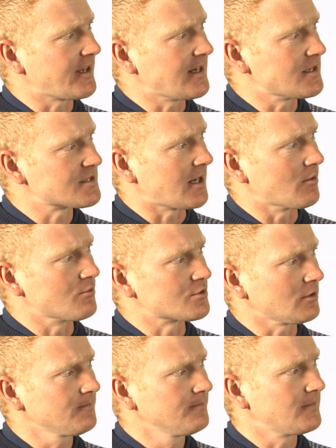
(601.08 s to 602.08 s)
on it in
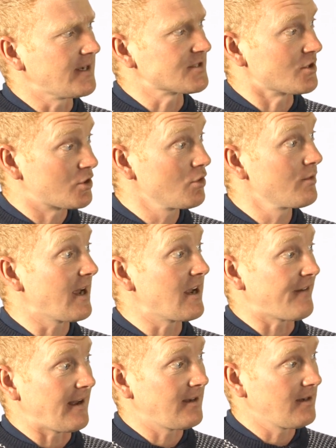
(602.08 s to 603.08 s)
total. It's a two-day
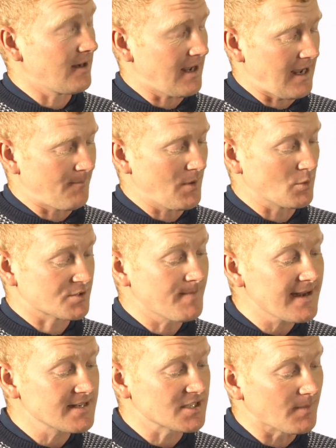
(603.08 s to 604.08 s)
event. Um, it was
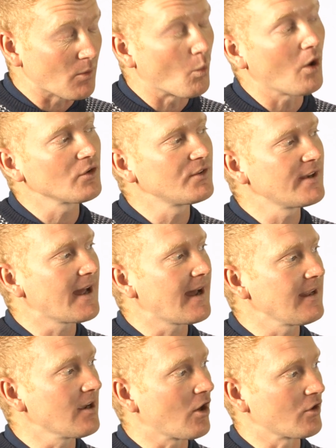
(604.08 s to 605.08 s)
meant to be one
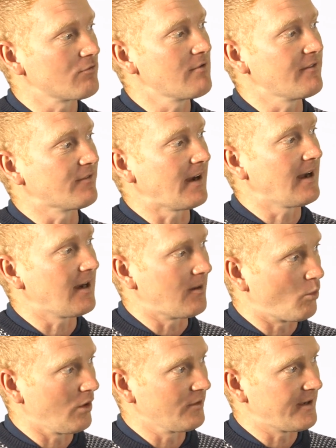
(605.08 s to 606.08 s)
day on a river
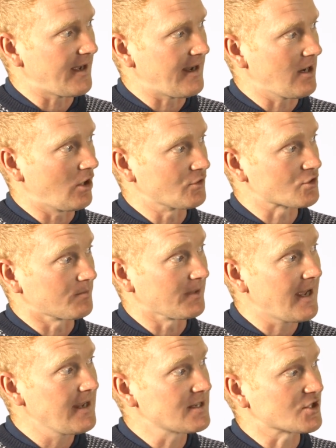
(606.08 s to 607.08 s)
and one day on some
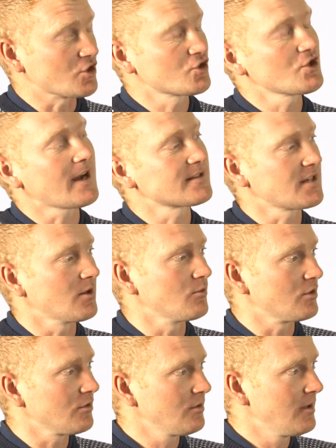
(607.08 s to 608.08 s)
lakes at Chateau
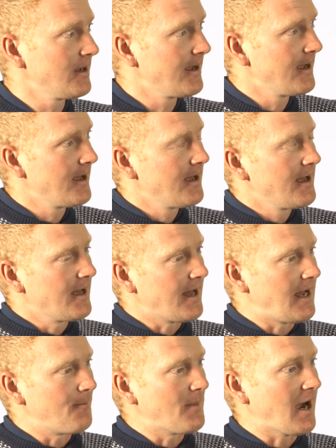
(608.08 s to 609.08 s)
Dun.
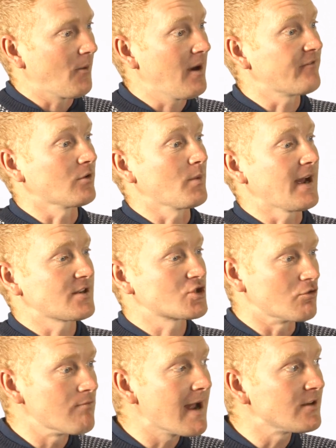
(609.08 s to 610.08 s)
Um, however, we had
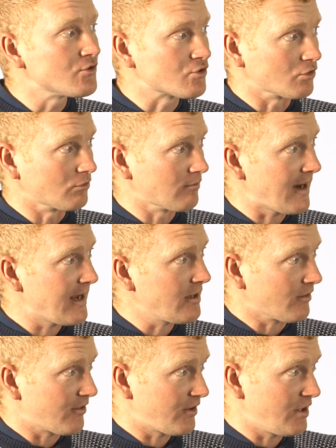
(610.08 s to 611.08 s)
torrential rain
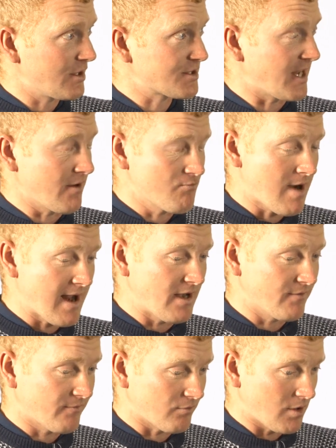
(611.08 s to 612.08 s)
on Thursday. It
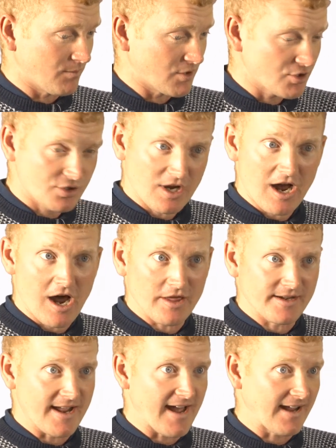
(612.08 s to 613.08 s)
rained from the start of
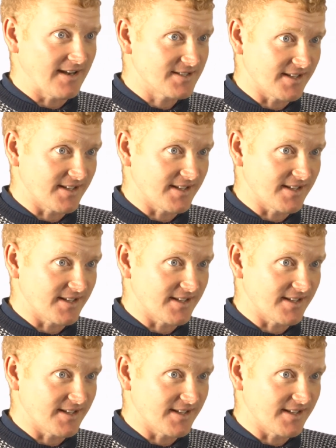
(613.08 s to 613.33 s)
the day